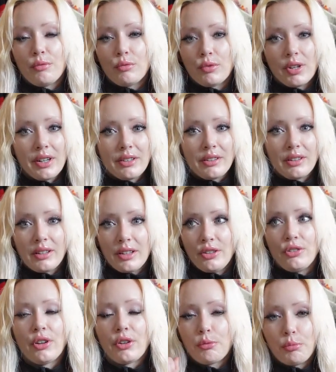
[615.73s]
recently
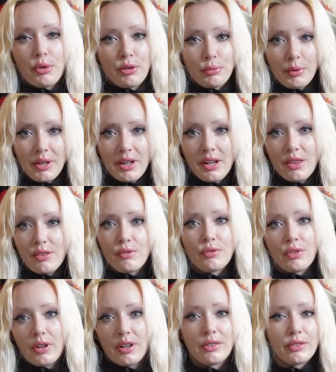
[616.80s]
just brushed my teeth and
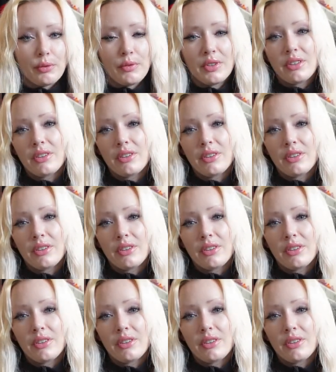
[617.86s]
flossed them and